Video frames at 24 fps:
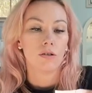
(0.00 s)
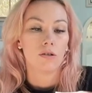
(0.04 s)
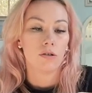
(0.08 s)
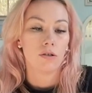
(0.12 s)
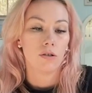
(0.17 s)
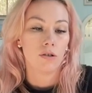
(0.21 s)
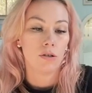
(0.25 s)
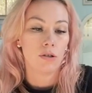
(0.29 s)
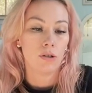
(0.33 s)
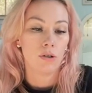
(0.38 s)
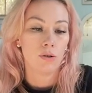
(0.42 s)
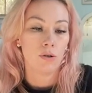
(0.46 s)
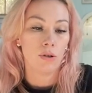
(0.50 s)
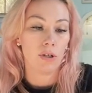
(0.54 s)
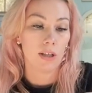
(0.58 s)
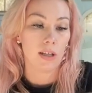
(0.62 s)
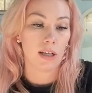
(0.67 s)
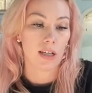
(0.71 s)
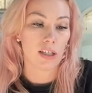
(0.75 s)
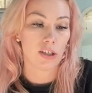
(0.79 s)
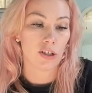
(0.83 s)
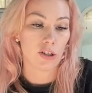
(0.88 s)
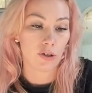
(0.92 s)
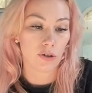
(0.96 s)
Due to the
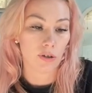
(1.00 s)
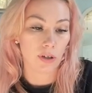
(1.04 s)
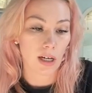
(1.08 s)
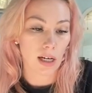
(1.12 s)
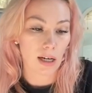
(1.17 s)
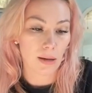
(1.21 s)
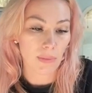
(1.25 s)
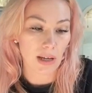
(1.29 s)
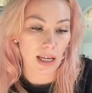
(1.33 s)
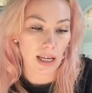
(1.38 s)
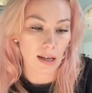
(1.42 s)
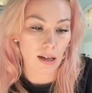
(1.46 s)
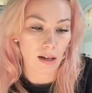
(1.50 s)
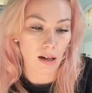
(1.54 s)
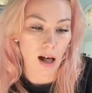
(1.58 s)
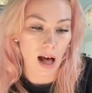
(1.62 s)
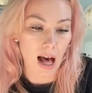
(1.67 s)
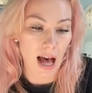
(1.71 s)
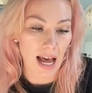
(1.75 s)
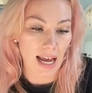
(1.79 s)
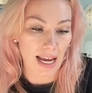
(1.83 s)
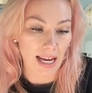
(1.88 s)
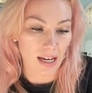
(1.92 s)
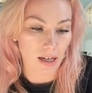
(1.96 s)
extreme heel
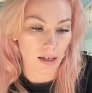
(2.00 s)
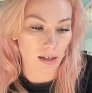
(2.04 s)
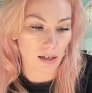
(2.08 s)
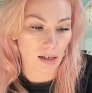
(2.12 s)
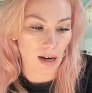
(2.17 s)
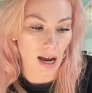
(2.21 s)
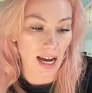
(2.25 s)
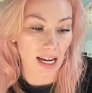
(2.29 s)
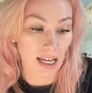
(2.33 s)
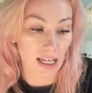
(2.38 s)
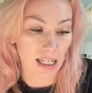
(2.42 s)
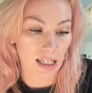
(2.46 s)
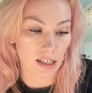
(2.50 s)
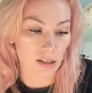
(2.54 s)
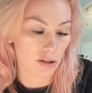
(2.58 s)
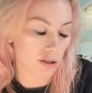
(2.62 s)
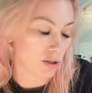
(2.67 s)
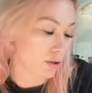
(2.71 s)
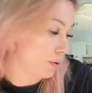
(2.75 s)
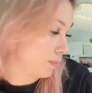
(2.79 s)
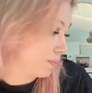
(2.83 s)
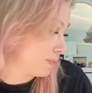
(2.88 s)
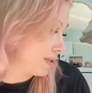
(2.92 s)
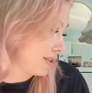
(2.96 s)
height, 9-inch,
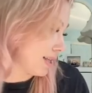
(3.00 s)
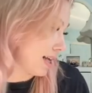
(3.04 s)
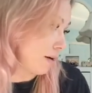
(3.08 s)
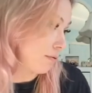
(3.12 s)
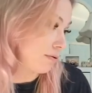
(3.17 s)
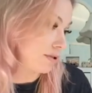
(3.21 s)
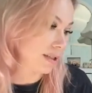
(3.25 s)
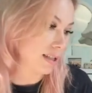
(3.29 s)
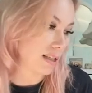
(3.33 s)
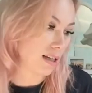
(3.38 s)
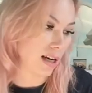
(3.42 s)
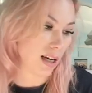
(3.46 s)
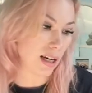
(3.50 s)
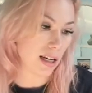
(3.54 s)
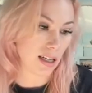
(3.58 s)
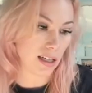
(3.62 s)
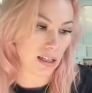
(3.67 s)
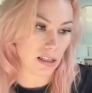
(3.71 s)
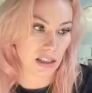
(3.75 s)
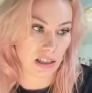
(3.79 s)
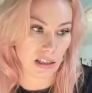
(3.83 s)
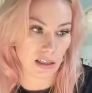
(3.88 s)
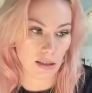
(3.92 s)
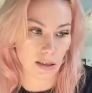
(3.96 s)
oops, that was the
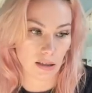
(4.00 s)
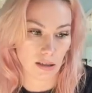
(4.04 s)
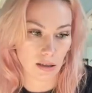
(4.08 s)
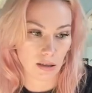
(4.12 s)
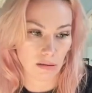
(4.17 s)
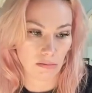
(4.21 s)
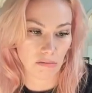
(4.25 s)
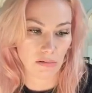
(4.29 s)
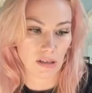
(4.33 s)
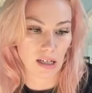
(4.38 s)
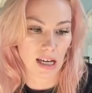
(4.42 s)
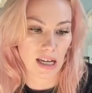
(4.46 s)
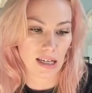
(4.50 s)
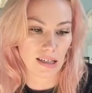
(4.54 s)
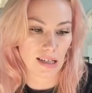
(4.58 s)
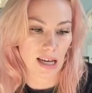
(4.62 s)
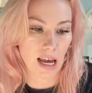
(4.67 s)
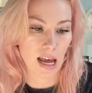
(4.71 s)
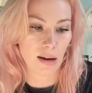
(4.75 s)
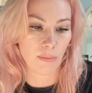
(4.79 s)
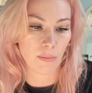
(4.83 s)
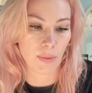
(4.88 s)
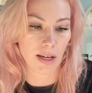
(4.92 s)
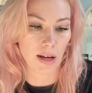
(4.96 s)
9-inch, and
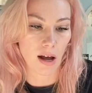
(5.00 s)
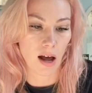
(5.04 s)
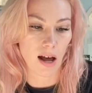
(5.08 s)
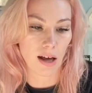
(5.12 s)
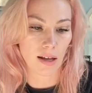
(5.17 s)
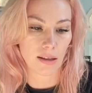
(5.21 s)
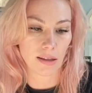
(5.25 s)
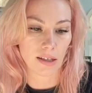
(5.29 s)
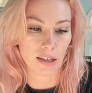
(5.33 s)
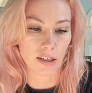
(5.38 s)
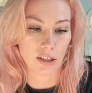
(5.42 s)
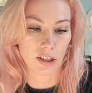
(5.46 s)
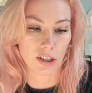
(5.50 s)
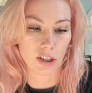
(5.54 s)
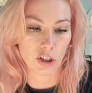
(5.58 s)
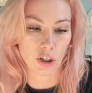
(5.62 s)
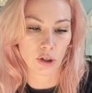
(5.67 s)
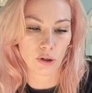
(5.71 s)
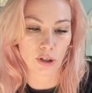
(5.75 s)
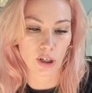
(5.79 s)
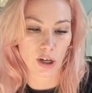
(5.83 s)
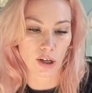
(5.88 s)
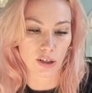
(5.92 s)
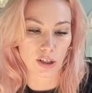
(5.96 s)
10 beyond. These
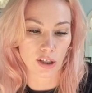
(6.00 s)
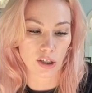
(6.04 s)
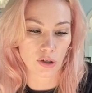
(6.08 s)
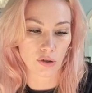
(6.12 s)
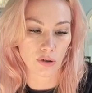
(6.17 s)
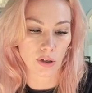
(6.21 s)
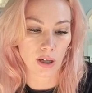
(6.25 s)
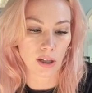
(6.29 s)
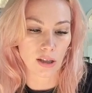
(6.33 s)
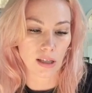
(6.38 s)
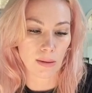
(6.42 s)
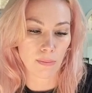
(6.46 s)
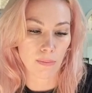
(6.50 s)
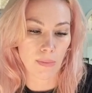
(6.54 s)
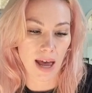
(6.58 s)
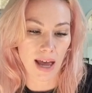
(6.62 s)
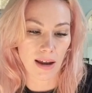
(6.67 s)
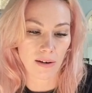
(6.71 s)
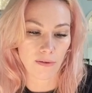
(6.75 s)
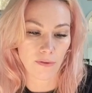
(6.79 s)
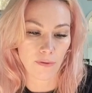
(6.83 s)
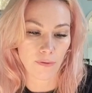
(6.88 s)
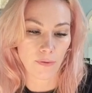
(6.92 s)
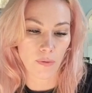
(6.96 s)
shoes are strictly
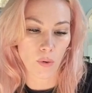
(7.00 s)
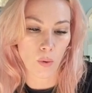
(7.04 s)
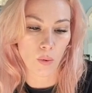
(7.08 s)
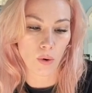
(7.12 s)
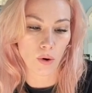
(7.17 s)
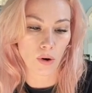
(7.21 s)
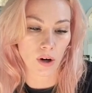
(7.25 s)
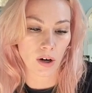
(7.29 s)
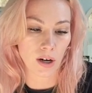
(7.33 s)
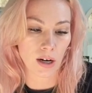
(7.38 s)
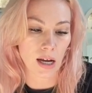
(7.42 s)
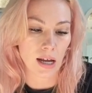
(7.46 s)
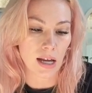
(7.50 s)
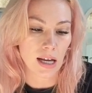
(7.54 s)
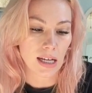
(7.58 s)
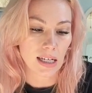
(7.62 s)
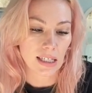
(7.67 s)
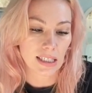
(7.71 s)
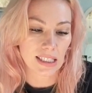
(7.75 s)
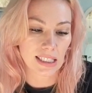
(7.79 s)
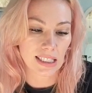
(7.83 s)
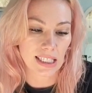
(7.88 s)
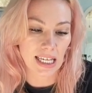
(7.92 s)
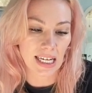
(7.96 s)
meant for
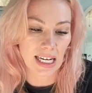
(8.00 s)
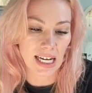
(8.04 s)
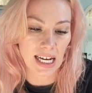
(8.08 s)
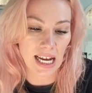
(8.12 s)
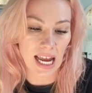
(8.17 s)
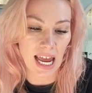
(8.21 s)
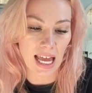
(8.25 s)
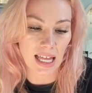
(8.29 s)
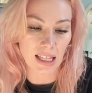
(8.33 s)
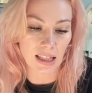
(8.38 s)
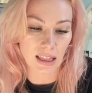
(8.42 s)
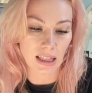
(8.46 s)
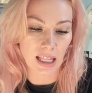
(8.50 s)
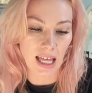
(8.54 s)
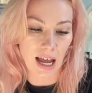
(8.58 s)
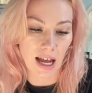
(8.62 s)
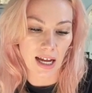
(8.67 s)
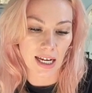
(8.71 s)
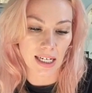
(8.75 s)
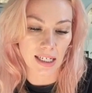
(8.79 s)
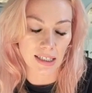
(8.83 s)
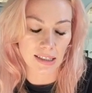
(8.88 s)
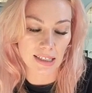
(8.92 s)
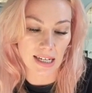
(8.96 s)
sitting and
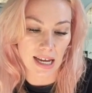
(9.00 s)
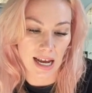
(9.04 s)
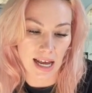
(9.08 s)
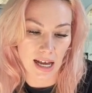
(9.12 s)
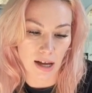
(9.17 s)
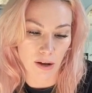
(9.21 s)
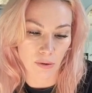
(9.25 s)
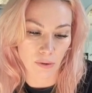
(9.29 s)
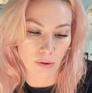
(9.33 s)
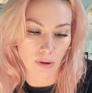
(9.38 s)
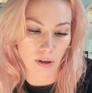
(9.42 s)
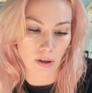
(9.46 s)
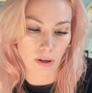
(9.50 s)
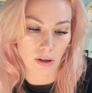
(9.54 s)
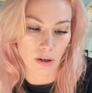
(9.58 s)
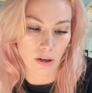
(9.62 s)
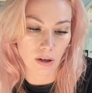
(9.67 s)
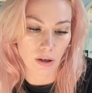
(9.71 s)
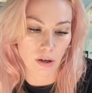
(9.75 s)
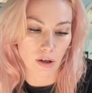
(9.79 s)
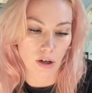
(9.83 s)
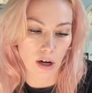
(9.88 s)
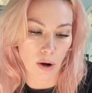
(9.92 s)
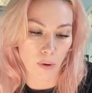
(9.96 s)
lying down.
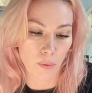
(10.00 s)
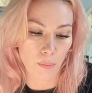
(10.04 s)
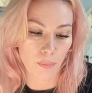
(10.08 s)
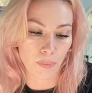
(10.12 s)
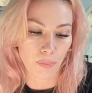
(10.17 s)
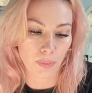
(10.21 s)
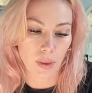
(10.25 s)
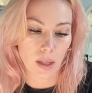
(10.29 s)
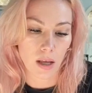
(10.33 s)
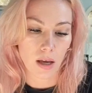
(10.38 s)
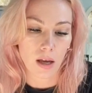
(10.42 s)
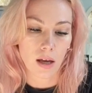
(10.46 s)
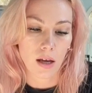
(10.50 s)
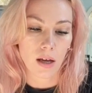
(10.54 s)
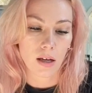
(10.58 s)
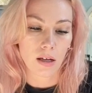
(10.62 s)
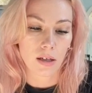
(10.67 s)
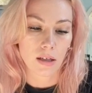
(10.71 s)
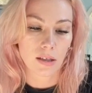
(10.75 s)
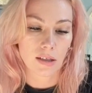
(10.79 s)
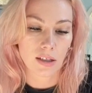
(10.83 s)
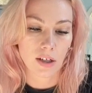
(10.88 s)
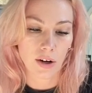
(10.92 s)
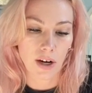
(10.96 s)
No,
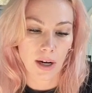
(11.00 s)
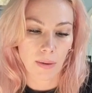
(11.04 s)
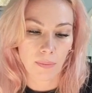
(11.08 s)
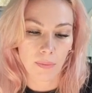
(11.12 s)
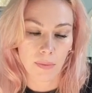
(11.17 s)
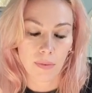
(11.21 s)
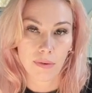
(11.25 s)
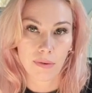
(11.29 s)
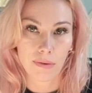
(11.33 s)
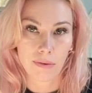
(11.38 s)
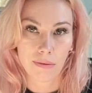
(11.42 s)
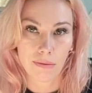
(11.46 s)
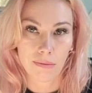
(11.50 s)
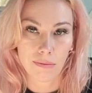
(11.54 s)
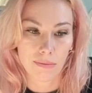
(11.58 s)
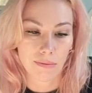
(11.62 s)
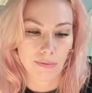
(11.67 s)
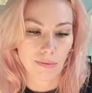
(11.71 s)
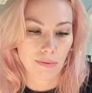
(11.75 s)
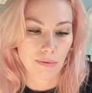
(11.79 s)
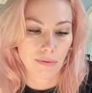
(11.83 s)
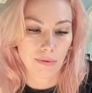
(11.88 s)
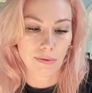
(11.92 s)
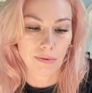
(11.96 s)
sorry,
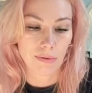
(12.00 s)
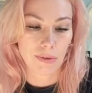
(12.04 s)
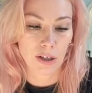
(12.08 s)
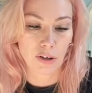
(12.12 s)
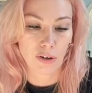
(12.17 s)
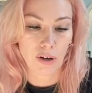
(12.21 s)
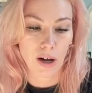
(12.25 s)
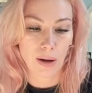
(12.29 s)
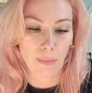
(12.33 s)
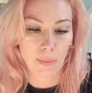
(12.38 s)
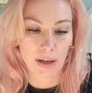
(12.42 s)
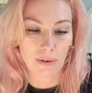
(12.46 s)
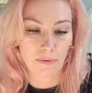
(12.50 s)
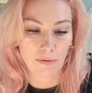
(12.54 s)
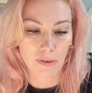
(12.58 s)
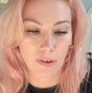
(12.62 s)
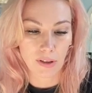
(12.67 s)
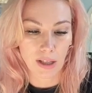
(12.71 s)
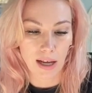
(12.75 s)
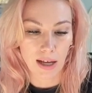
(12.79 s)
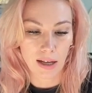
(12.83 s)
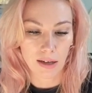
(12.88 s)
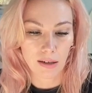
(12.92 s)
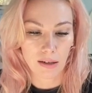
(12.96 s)
they're not meant for
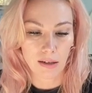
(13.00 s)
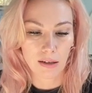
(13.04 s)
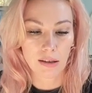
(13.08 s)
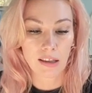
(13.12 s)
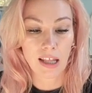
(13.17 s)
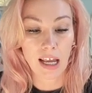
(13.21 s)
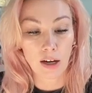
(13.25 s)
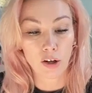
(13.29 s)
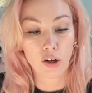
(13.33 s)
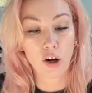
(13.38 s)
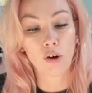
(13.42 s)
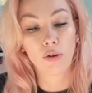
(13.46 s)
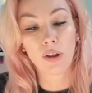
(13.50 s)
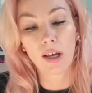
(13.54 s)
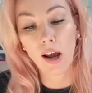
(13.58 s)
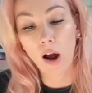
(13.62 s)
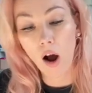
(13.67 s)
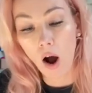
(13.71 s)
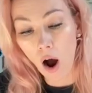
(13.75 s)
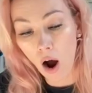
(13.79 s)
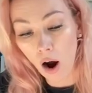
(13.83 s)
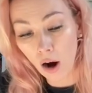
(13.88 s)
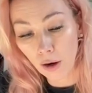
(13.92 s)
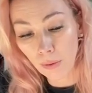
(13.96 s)
that. They
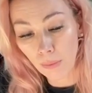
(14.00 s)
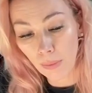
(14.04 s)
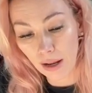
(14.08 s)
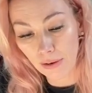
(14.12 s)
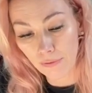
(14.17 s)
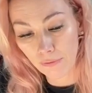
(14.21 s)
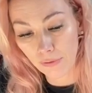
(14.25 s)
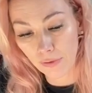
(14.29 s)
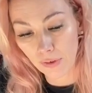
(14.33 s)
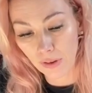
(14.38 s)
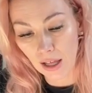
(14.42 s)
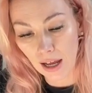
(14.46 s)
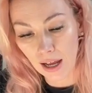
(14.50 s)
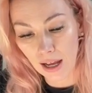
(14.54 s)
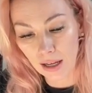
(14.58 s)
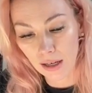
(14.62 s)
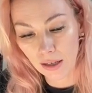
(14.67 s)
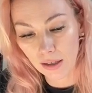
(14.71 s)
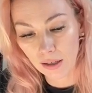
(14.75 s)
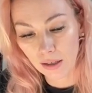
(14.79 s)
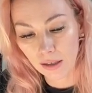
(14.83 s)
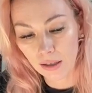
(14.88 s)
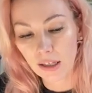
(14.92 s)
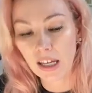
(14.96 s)
are meant for that.
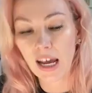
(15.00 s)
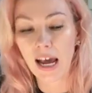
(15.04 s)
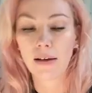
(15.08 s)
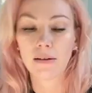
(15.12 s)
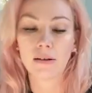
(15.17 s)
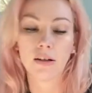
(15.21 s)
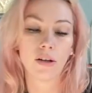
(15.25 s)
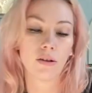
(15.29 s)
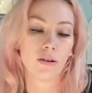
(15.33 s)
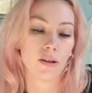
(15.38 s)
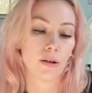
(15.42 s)
Yeah, no, they're